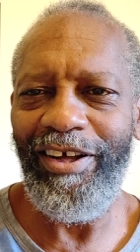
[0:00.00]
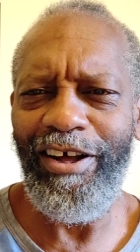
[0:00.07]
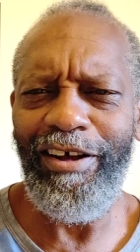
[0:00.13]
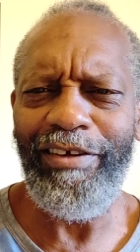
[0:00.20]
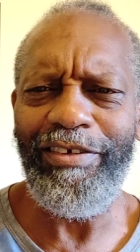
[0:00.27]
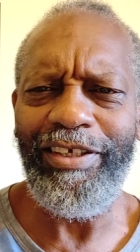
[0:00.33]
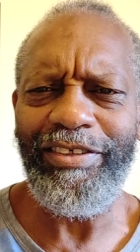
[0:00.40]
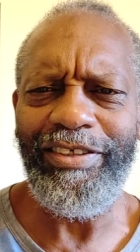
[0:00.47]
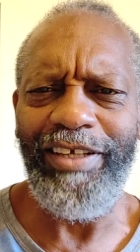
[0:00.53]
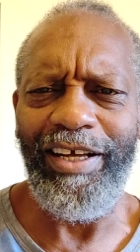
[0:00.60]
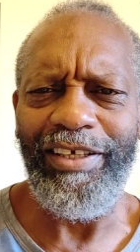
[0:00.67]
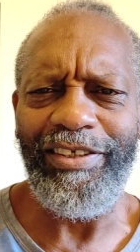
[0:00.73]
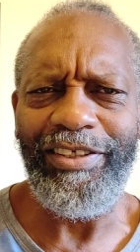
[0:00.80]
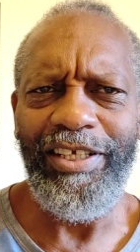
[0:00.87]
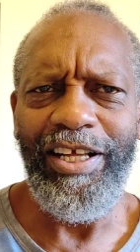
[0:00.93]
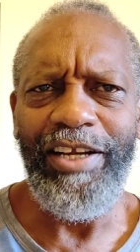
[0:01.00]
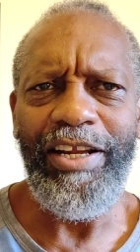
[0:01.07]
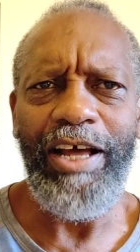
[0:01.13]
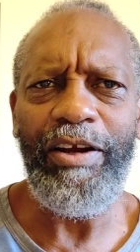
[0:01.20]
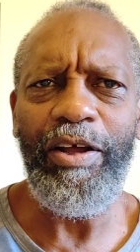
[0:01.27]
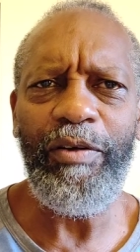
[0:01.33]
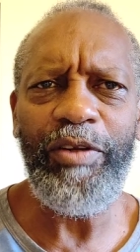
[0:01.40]
Oh, that's nice.
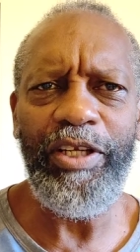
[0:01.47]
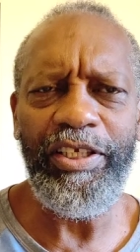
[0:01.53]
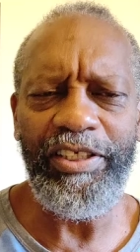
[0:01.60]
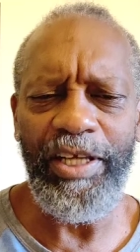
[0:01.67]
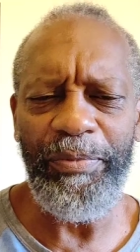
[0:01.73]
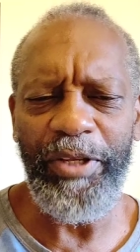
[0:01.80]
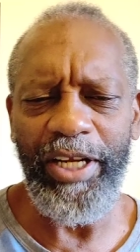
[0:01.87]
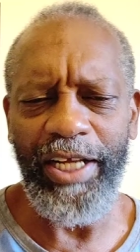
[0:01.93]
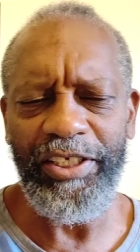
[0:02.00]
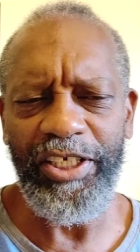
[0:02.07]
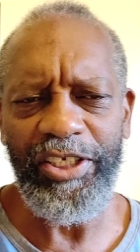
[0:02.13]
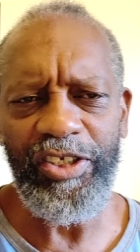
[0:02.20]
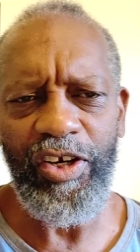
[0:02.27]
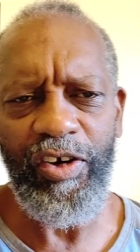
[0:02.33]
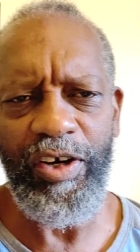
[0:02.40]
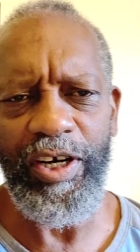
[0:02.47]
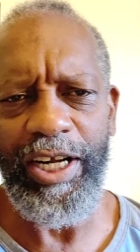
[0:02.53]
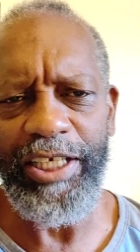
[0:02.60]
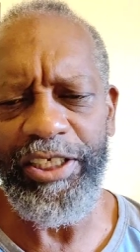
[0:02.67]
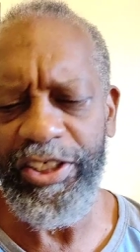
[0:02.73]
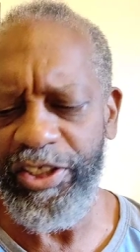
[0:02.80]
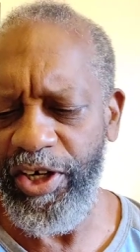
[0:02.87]
Now, there's something I just yeah.
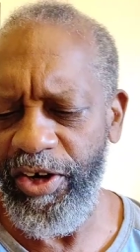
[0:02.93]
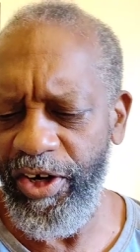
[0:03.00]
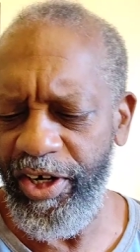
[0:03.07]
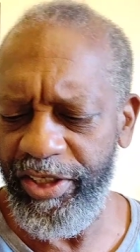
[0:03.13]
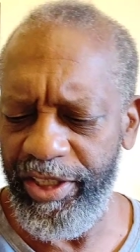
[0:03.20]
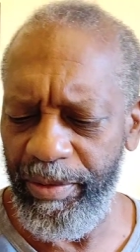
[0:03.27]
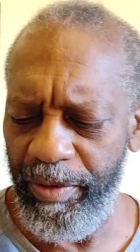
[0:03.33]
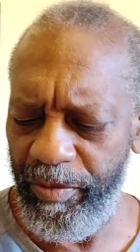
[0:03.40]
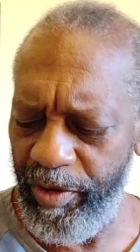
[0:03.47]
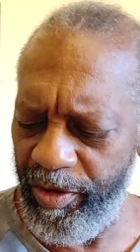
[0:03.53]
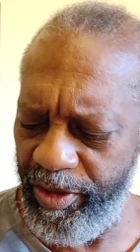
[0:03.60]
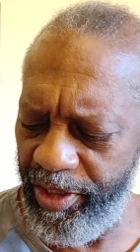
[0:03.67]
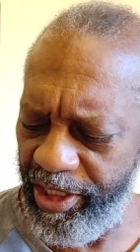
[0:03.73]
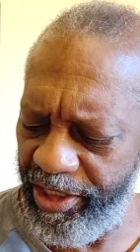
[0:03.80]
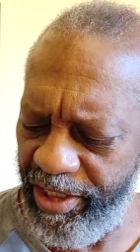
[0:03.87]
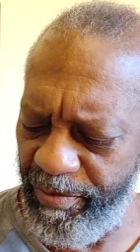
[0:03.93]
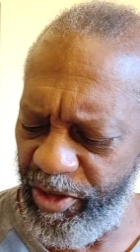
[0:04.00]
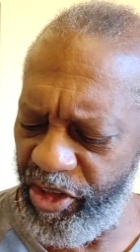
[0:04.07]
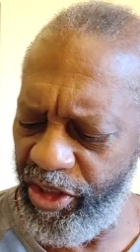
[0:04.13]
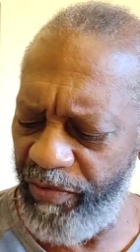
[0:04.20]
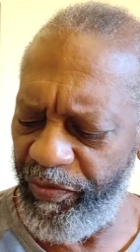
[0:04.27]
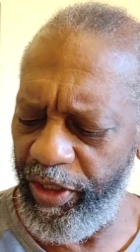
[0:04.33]
heard. I just heard someone just to
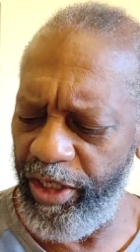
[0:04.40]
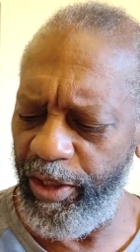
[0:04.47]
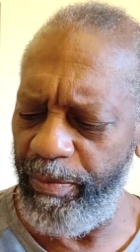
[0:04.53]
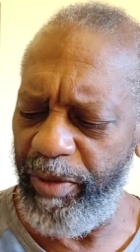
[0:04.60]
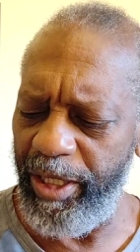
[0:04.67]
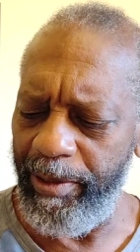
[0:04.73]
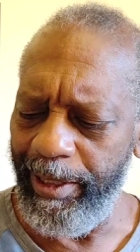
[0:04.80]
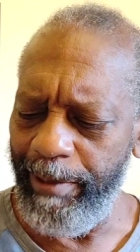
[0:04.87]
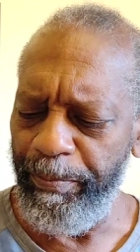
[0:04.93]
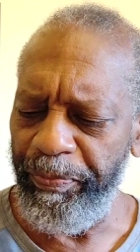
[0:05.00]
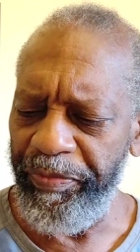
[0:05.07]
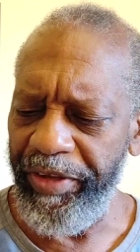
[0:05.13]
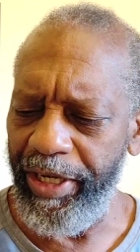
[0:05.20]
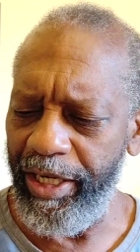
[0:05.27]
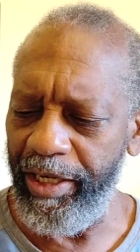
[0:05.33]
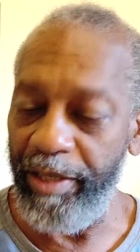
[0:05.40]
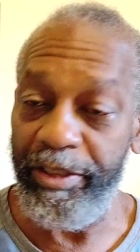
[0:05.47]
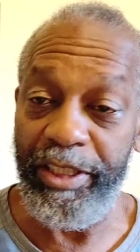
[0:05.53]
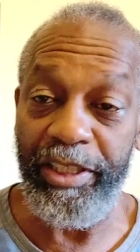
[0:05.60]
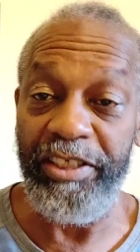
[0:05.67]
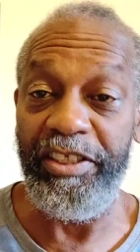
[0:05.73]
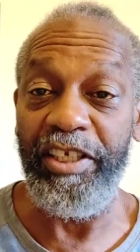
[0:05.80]
shift a little bit. Uh, uh
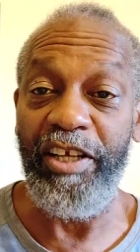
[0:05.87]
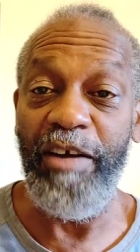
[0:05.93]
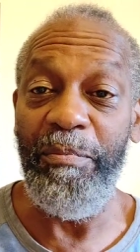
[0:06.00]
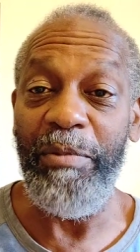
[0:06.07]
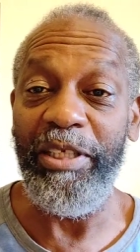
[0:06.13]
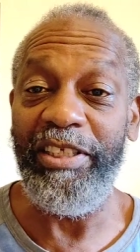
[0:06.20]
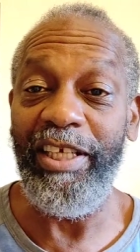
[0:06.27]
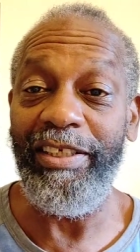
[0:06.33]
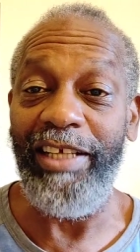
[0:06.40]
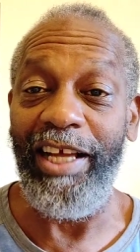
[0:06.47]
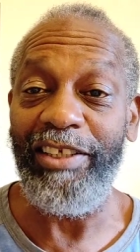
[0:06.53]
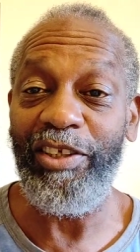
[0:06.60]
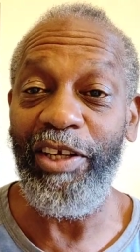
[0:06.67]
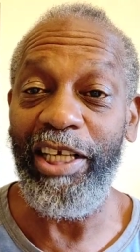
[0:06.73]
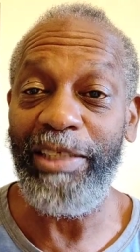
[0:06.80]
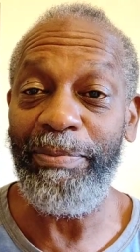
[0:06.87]
since the government did that, so